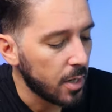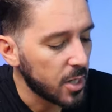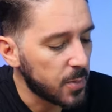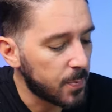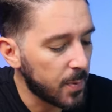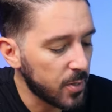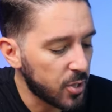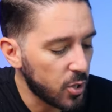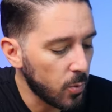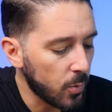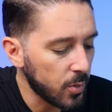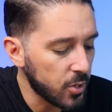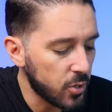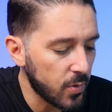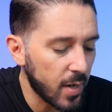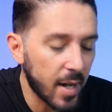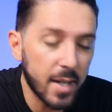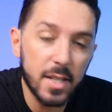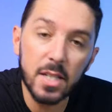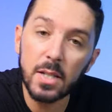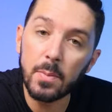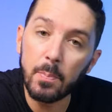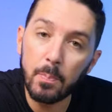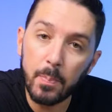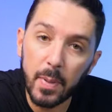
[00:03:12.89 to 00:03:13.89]
especially once you
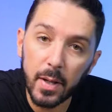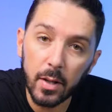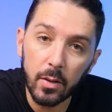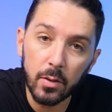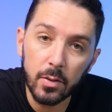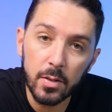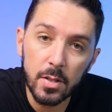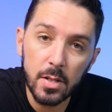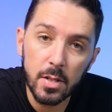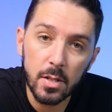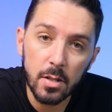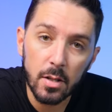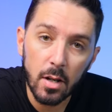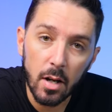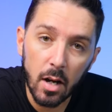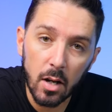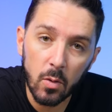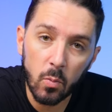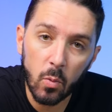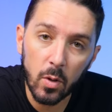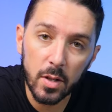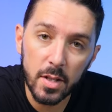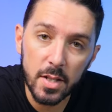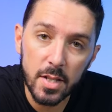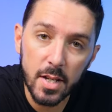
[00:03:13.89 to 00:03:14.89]
add some bills
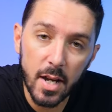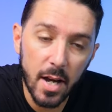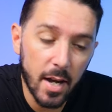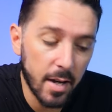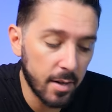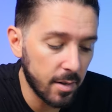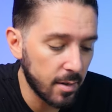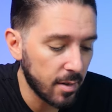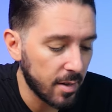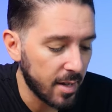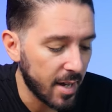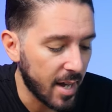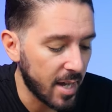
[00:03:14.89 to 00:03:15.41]
on one side.